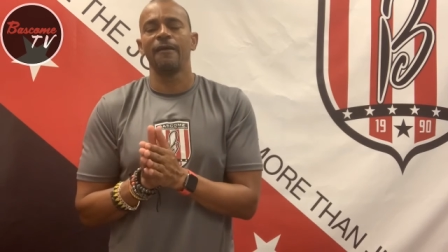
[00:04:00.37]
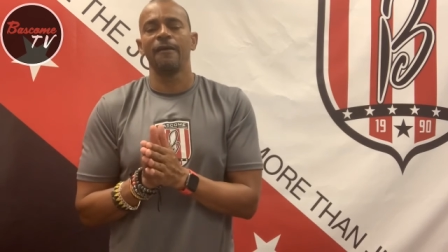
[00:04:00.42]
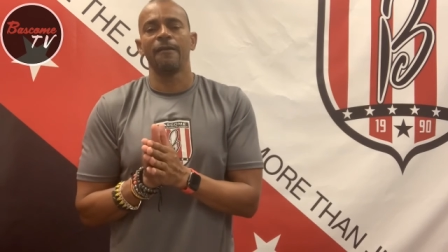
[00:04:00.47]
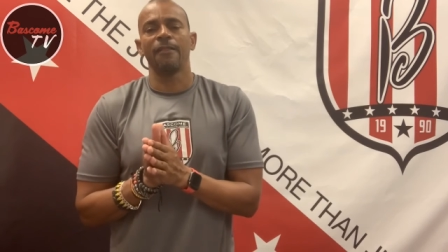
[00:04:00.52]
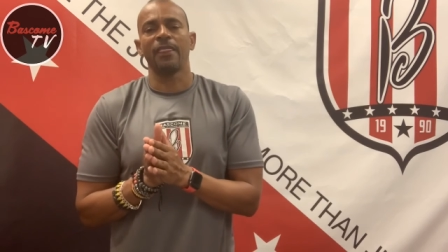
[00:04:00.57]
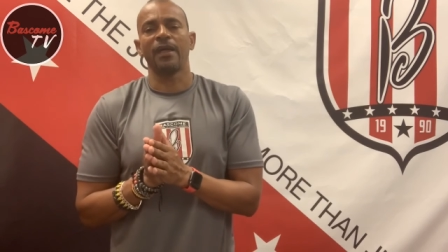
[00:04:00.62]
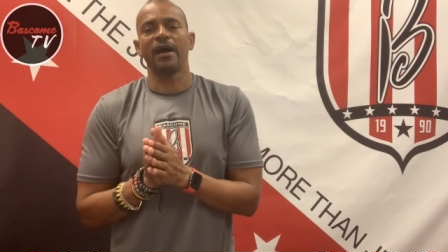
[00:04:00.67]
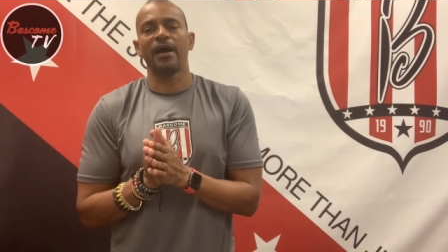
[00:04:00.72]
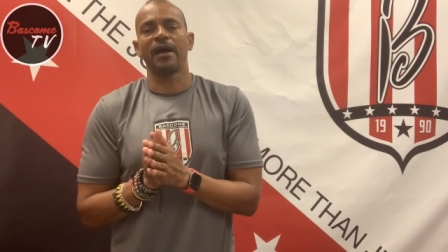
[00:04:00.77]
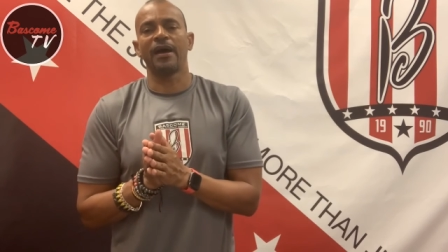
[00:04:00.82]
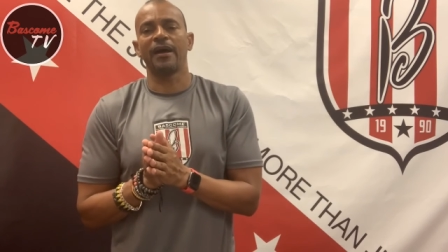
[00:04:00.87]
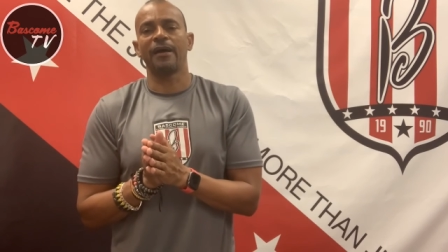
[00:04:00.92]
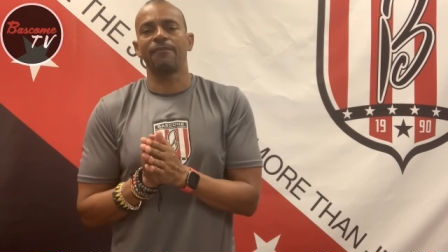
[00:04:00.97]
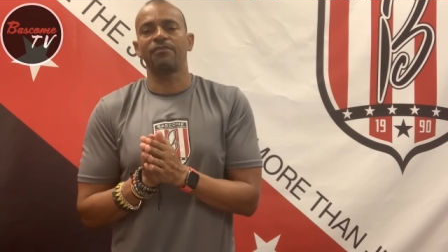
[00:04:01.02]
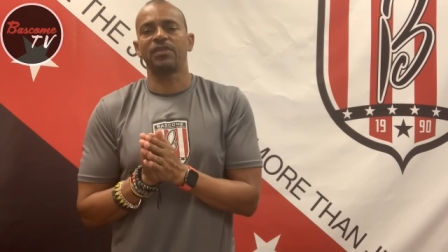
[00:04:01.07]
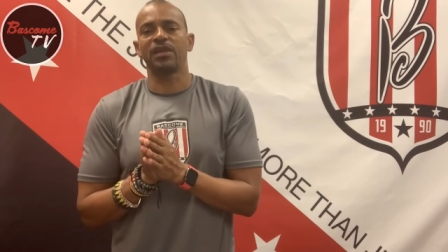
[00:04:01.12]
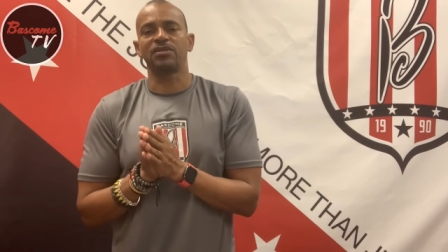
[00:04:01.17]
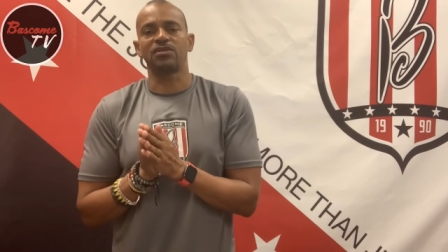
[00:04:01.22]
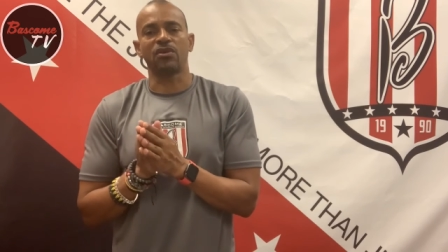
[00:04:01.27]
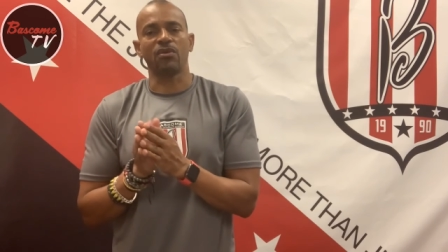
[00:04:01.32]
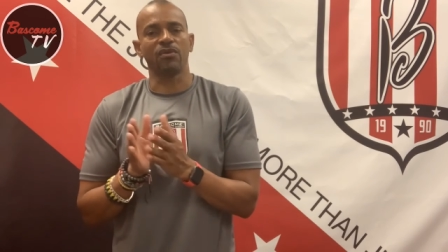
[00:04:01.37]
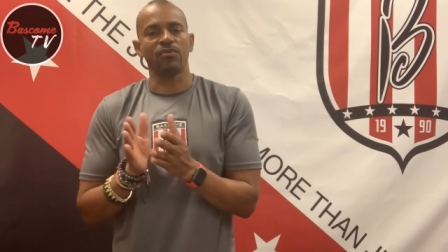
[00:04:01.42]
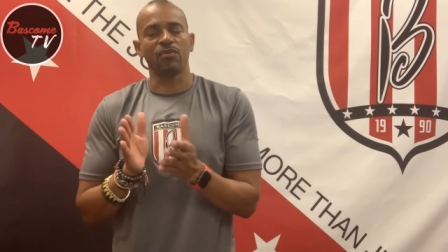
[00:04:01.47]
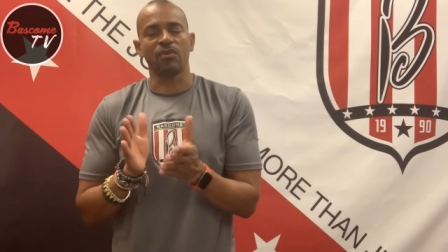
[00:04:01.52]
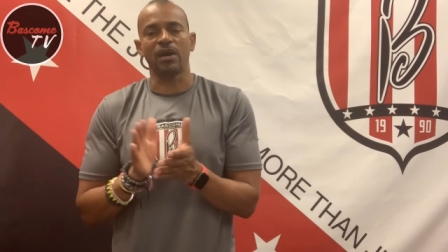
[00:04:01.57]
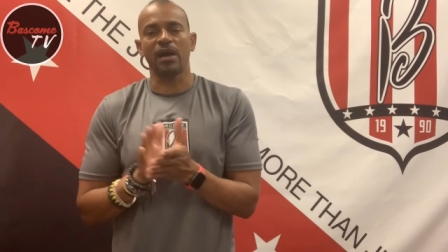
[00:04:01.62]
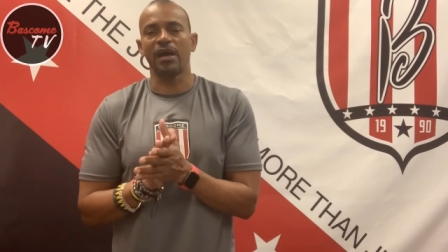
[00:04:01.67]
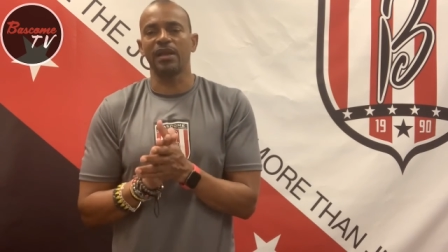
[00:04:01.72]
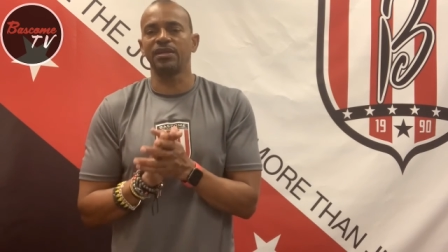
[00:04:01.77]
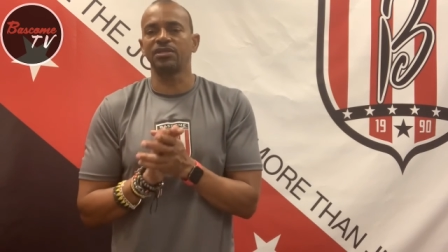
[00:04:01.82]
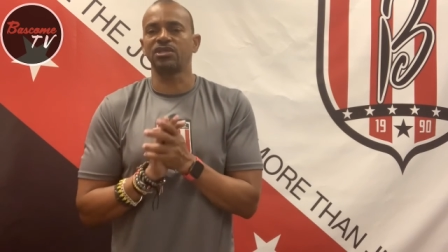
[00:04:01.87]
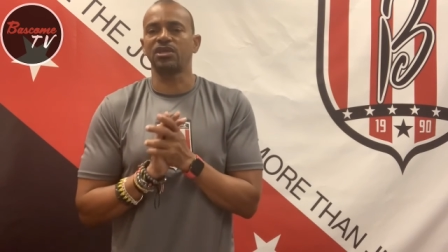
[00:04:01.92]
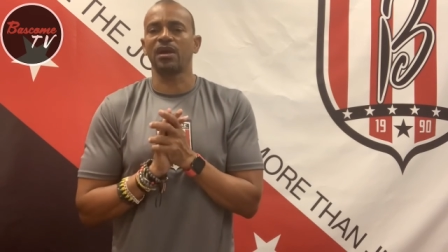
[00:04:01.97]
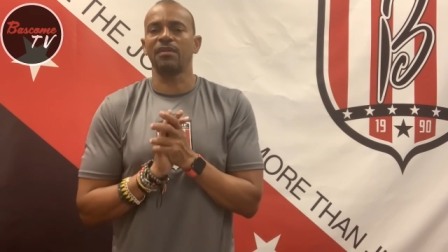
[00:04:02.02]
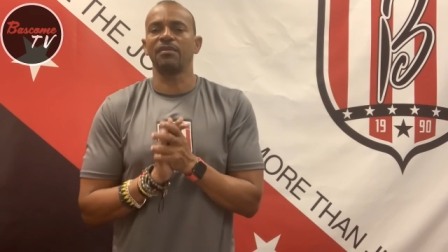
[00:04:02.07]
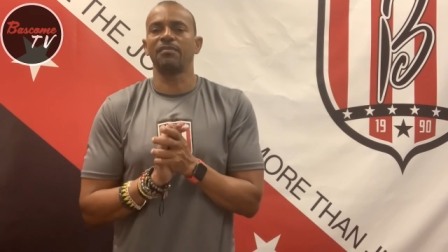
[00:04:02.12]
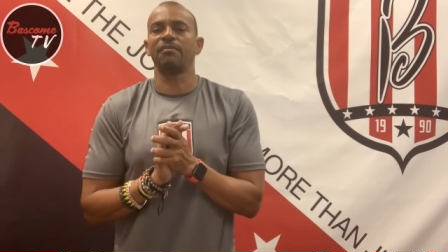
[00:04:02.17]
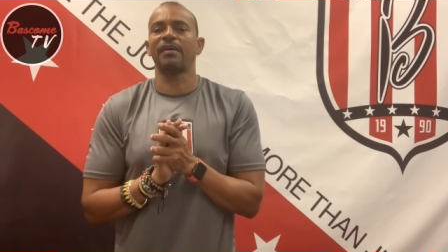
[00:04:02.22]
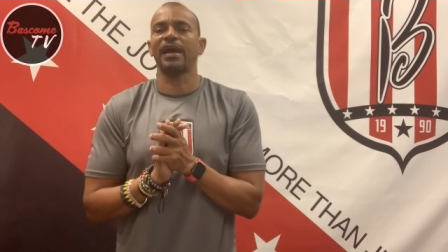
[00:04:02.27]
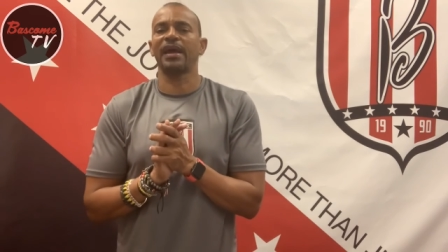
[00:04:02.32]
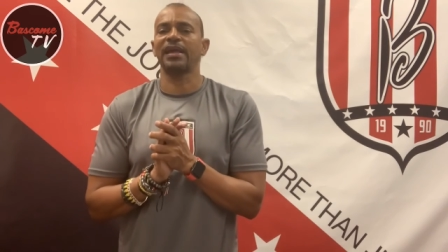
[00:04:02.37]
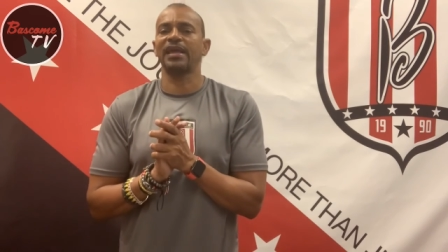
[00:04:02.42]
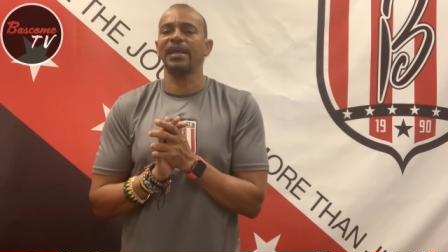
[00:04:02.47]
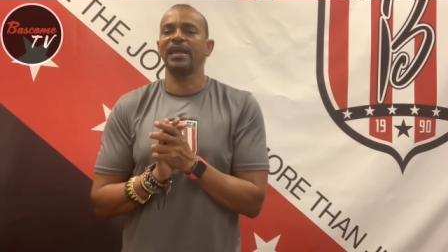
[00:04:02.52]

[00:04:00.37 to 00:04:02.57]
that's going to college, coming back,